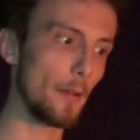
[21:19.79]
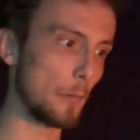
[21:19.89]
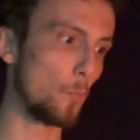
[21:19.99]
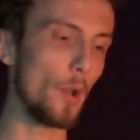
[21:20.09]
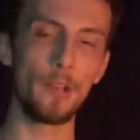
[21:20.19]

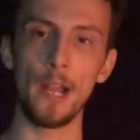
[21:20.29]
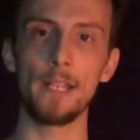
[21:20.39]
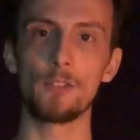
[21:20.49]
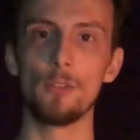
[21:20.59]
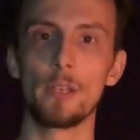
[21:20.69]

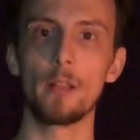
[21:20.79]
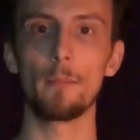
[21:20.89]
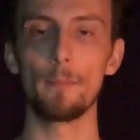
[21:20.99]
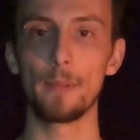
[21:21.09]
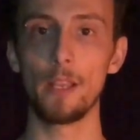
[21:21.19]
192
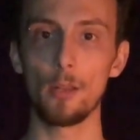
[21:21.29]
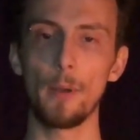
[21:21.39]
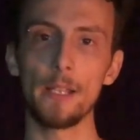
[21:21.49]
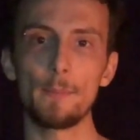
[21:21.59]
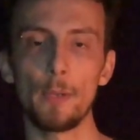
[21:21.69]

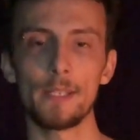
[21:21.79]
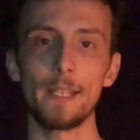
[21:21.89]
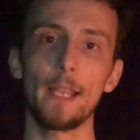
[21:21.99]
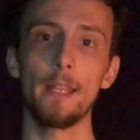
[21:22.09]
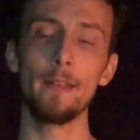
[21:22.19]
kilobytes per
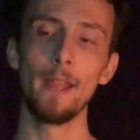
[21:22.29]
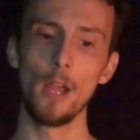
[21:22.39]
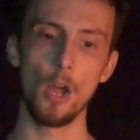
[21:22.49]
second,